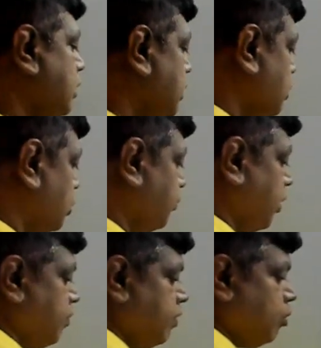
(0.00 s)
So for
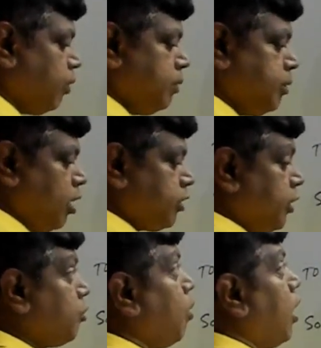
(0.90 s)
every y belonging
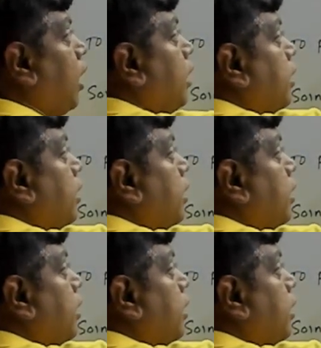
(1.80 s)
to R,